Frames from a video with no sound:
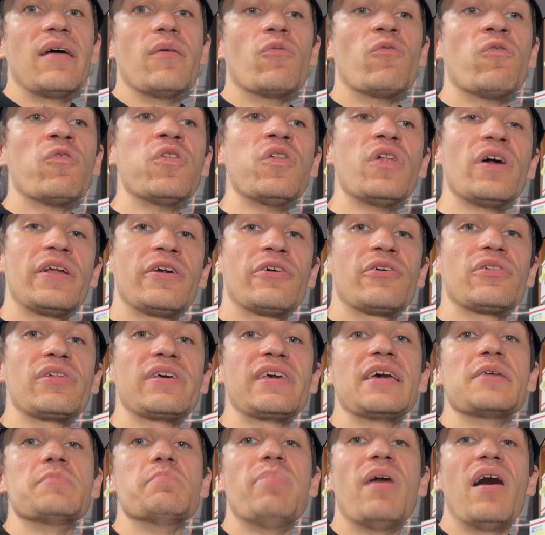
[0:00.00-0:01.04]

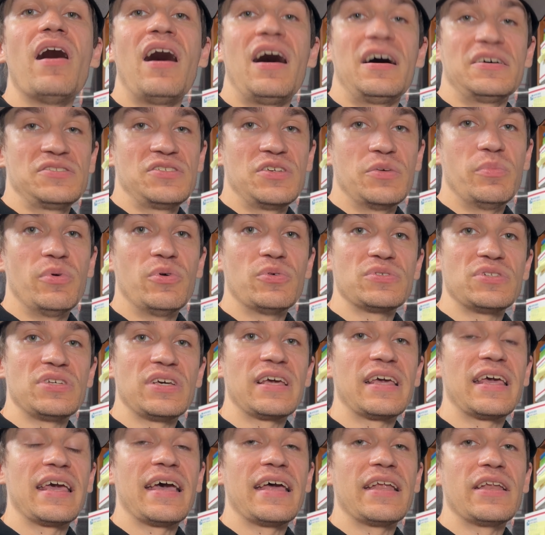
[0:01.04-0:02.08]
literally impossible to
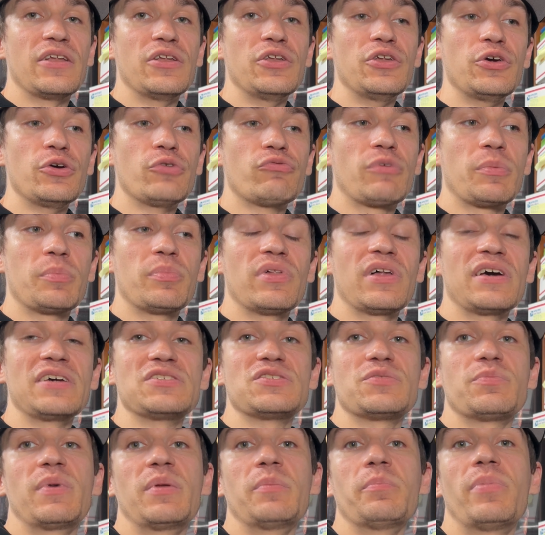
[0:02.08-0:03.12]
get new
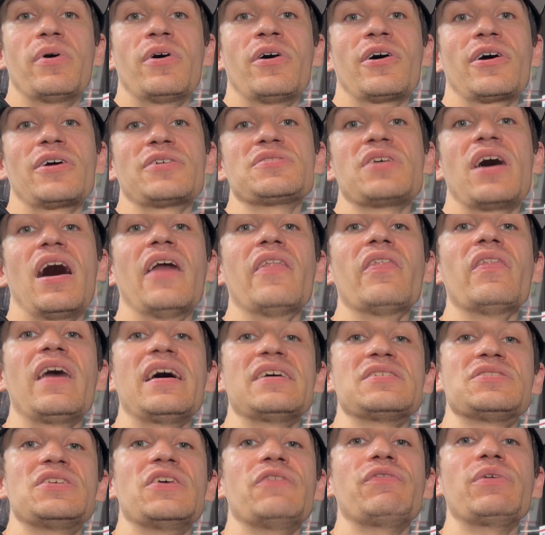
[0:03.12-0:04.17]
replacement parts
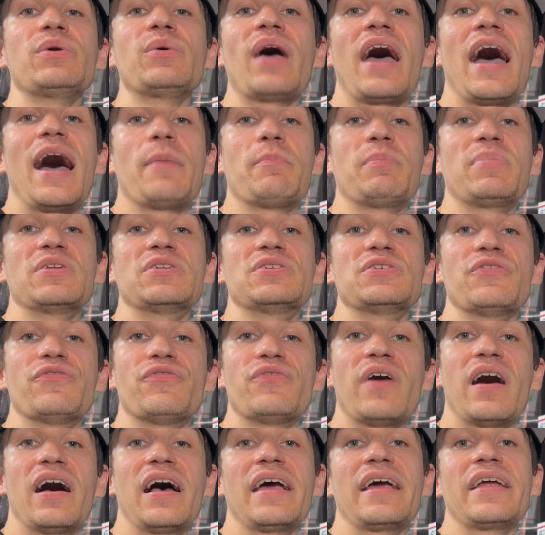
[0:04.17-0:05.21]
unless if you happen to
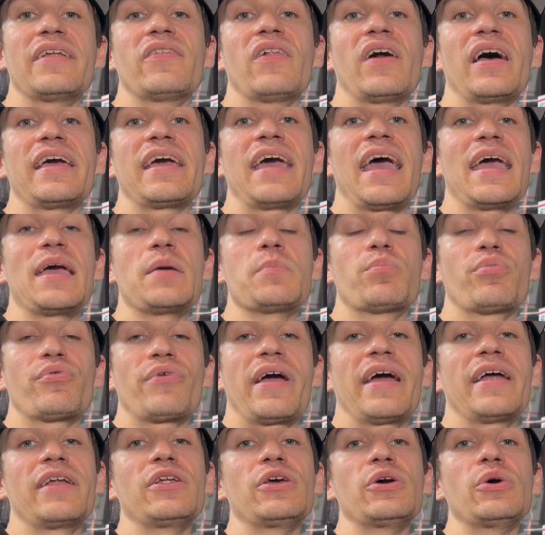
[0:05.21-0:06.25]
find like a
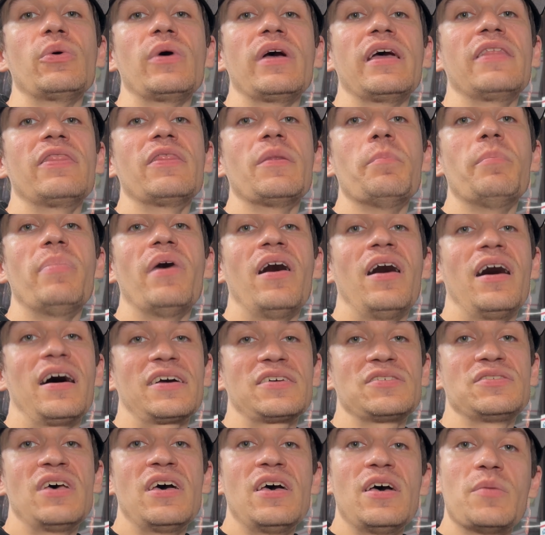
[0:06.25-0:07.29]
brand new in the
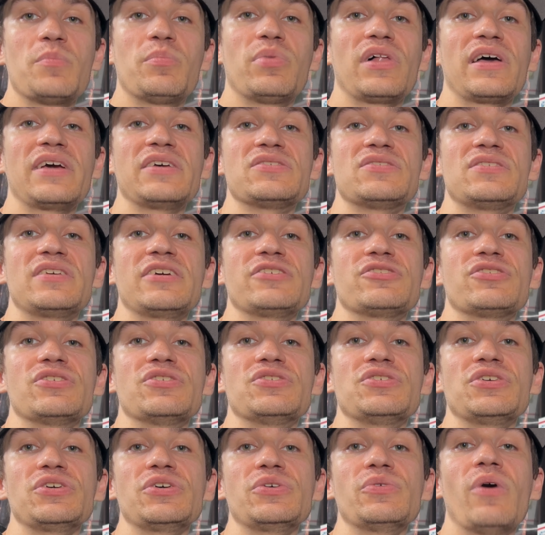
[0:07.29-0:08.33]
box PlayStation
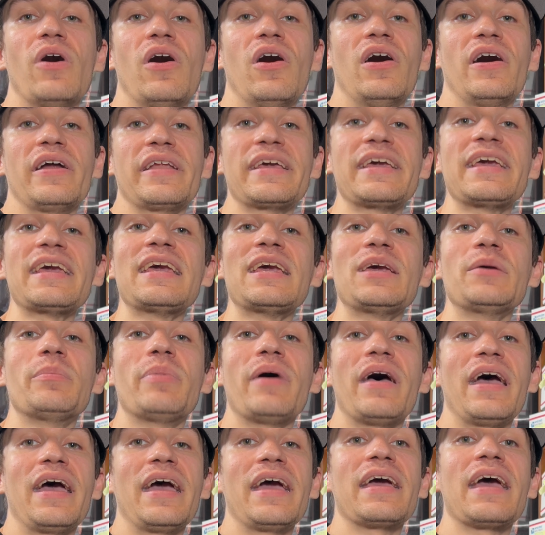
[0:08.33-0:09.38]
2 on
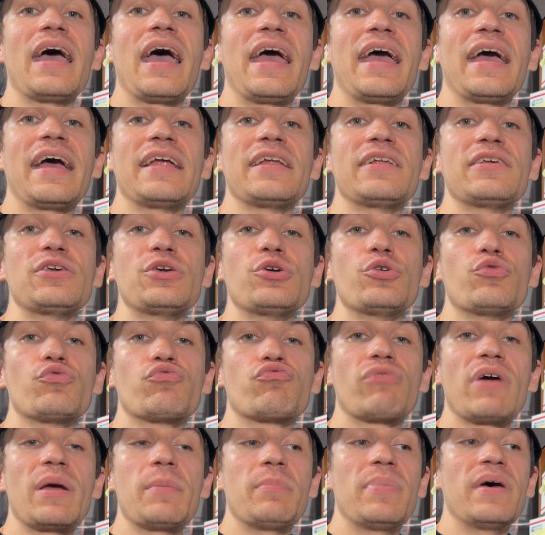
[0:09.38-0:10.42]
eBay and you
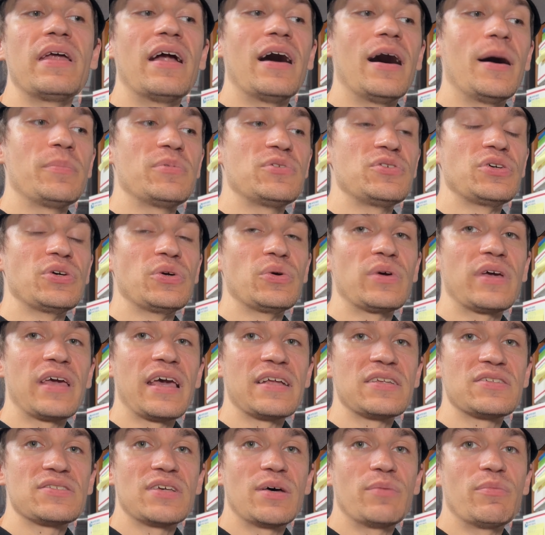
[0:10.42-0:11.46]
rip it up to
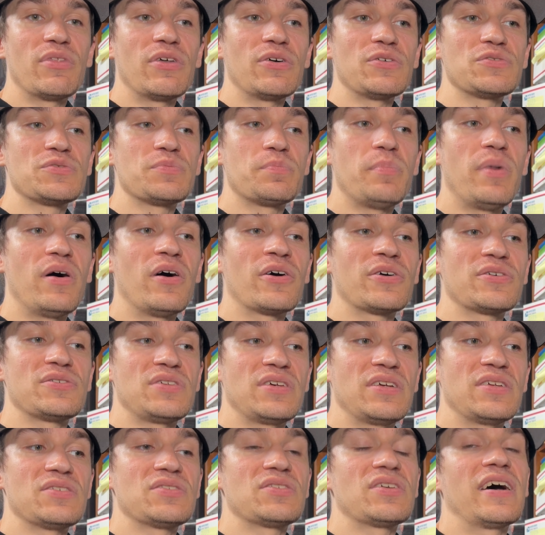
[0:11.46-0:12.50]
get some of those parts
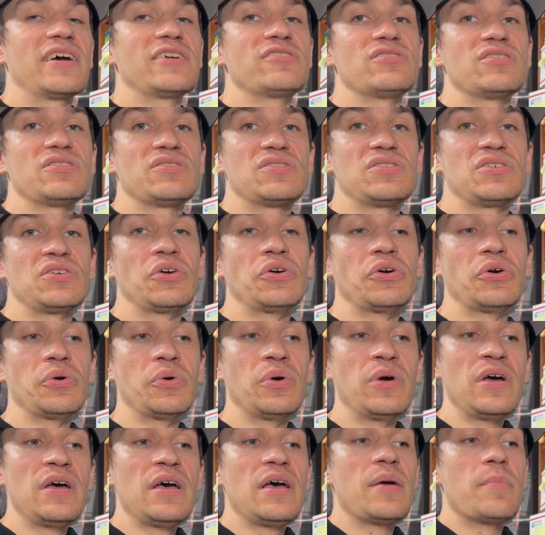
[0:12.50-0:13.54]
inside just to
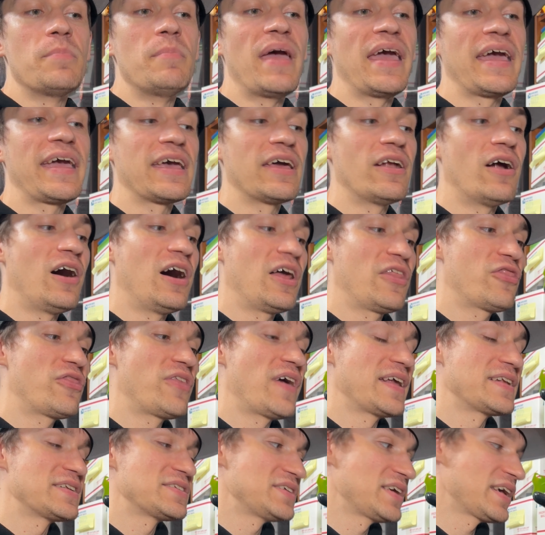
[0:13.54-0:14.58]
make it
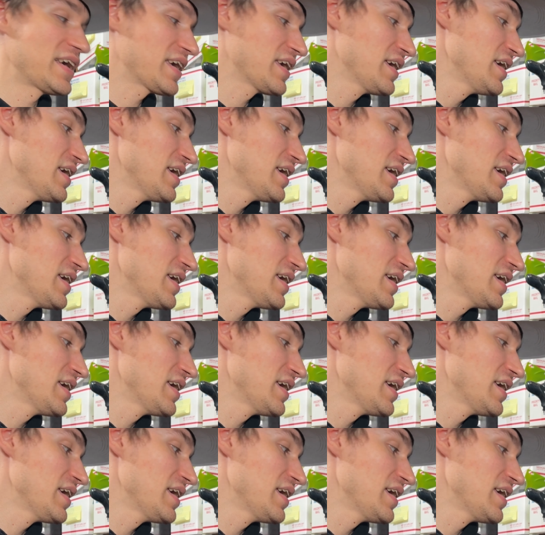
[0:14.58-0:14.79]
authentic.